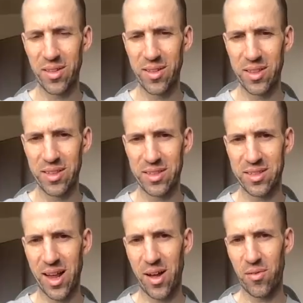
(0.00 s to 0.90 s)
in this
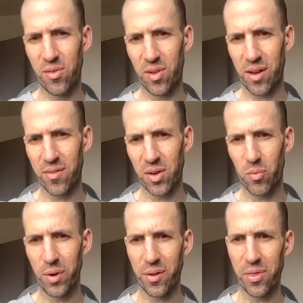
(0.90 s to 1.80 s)
style of like having a
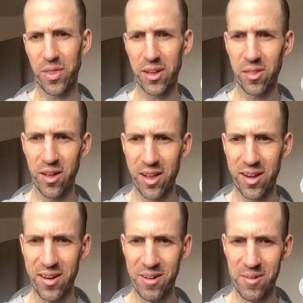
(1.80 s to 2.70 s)
really thick line.
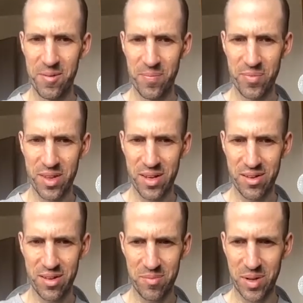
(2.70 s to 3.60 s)
Um, I